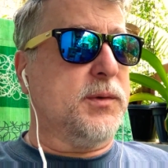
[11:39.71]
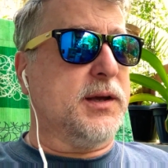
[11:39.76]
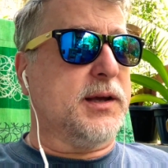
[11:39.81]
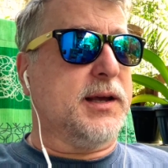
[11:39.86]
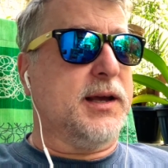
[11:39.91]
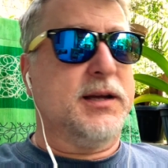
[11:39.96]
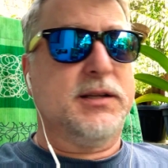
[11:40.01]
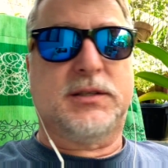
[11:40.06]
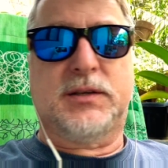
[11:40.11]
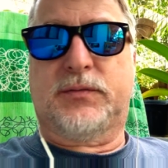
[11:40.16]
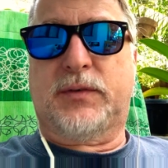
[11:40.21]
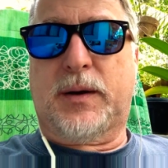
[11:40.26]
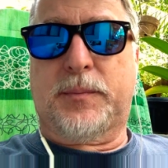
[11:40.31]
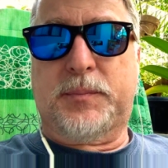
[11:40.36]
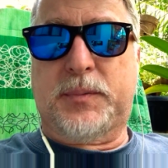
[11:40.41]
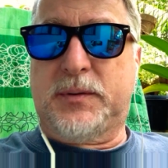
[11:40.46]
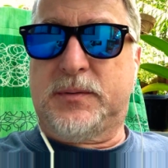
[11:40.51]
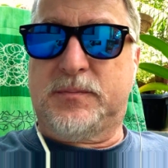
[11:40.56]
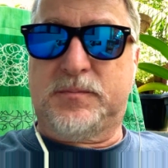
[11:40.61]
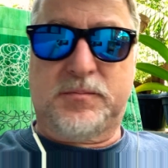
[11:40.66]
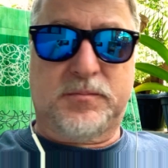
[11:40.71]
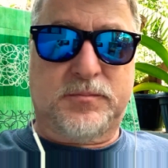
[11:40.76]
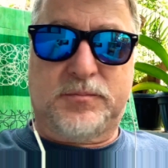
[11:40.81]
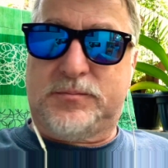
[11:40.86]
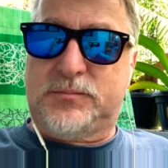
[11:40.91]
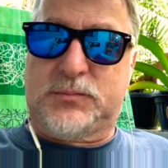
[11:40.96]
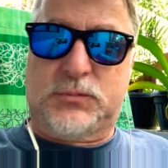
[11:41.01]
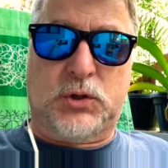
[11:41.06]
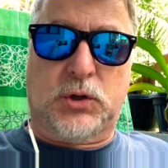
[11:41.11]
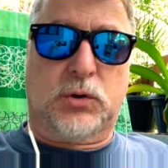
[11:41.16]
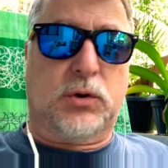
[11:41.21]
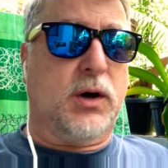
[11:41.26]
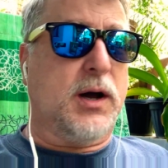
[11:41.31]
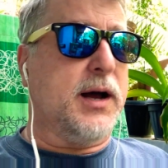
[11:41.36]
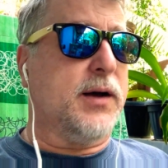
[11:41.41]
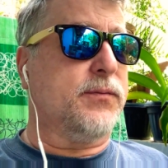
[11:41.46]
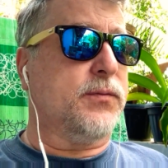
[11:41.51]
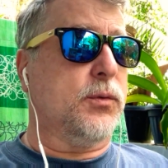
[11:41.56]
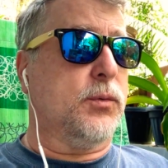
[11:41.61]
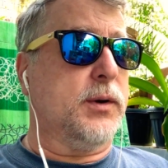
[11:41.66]
Your kids have up and took
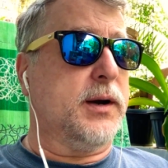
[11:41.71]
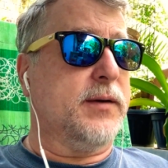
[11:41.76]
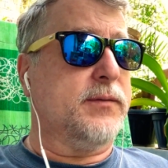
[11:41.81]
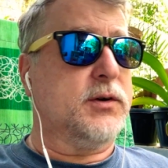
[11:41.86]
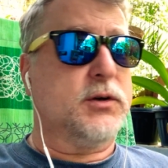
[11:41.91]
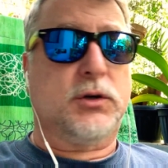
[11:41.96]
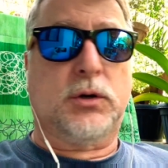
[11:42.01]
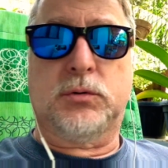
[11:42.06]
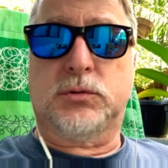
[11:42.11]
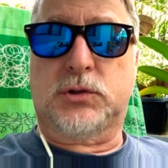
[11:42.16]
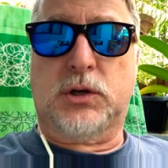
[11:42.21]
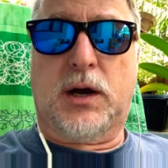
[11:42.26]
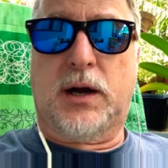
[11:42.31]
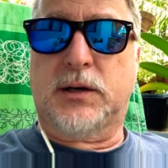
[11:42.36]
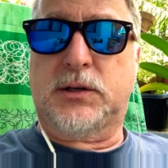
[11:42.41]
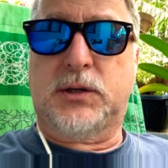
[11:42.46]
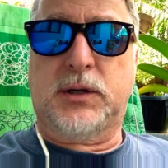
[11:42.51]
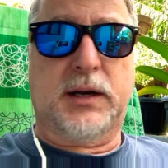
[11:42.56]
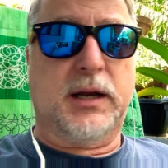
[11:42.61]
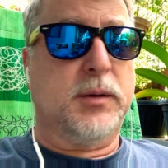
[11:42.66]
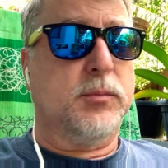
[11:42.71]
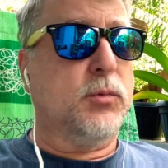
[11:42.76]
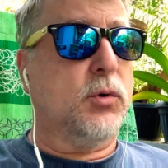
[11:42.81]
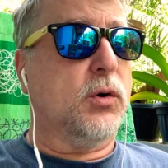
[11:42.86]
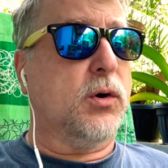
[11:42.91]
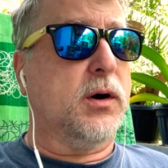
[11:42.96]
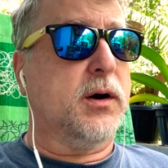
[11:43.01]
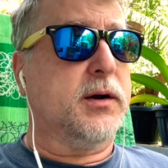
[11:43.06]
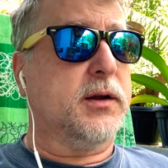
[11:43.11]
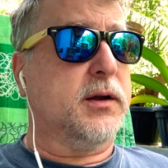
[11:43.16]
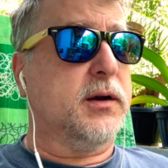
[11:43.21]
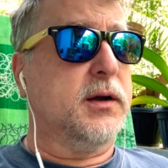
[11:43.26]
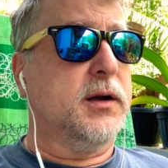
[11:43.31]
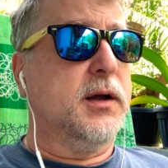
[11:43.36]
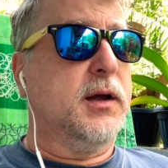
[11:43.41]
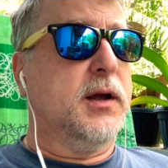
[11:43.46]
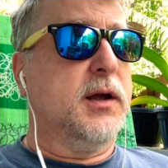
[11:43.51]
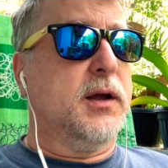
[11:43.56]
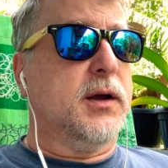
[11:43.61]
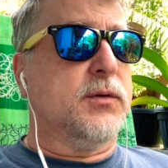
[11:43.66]
off or whatever, don't talk to you anymore. Your
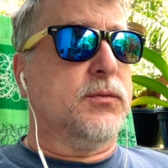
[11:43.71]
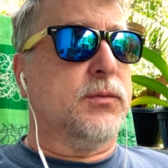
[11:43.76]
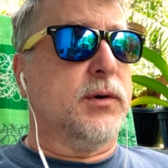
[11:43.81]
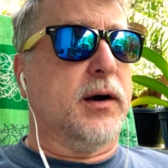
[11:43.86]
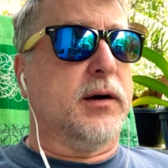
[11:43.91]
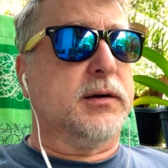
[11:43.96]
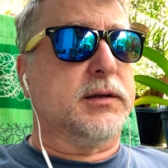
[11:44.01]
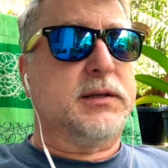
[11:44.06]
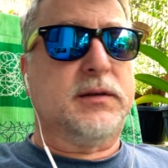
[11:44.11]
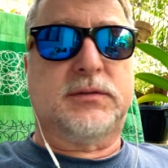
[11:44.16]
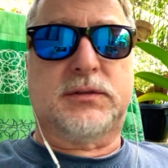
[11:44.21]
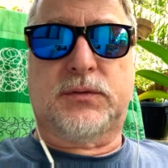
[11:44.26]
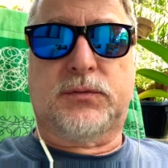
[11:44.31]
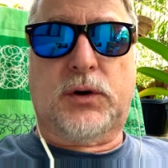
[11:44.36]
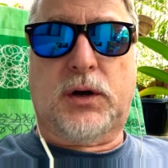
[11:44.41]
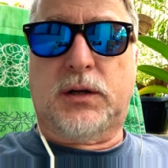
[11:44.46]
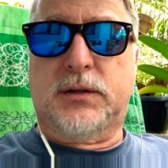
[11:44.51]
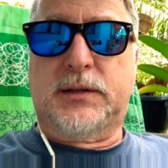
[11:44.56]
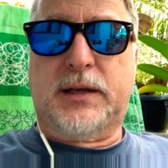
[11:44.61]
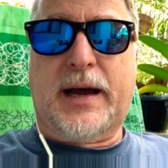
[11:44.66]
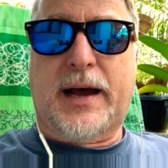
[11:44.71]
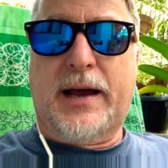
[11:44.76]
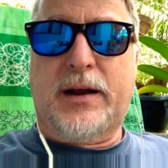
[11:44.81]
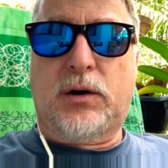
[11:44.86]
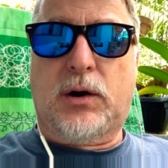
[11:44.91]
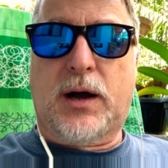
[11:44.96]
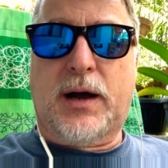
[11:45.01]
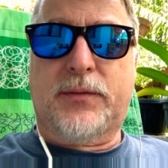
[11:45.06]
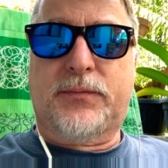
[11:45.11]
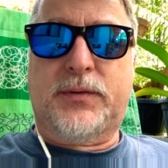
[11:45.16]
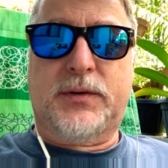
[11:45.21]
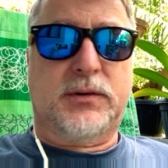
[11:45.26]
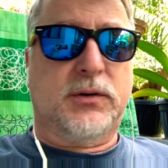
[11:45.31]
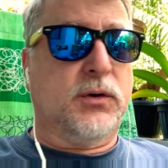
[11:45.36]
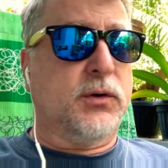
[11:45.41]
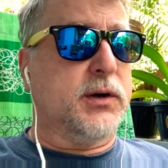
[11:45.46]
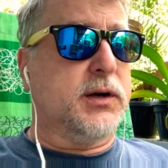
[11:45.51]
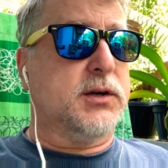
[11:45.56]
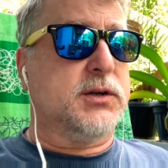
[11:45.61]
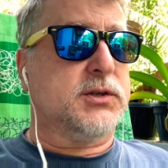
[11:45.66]
relatives have all died off,
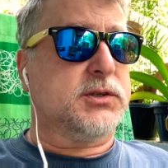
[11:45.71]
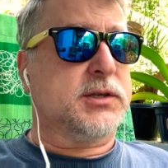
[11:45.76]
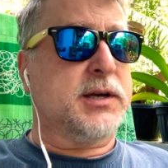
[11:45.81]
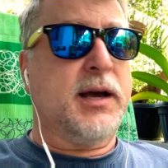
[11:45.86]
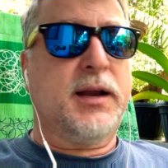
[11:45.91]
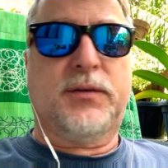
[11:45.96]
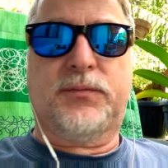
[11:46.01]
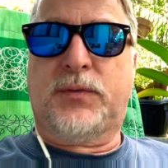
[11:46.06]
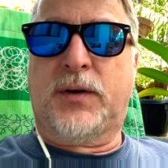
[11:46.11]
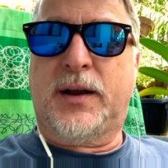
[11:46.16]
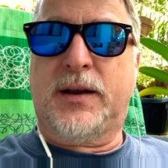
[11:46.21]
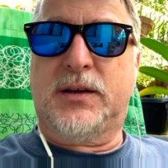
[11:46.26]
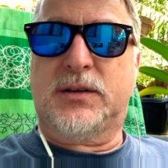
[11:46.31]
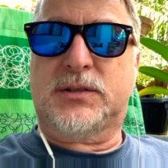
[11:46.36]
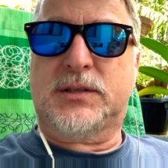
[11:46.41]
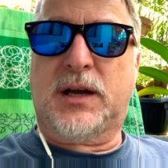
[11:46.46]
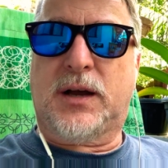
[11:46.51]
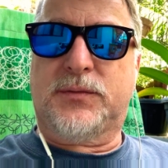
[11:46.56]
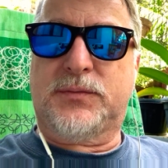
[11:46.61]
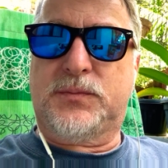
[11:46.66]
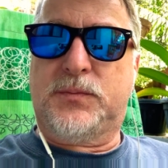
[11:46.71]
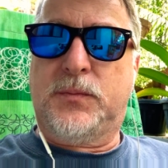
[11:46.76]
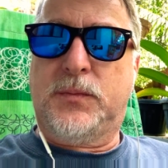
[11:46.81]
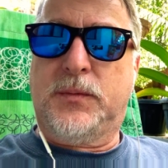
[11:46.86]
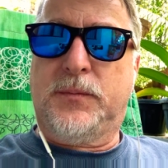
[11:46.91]
or you just kind of find yourself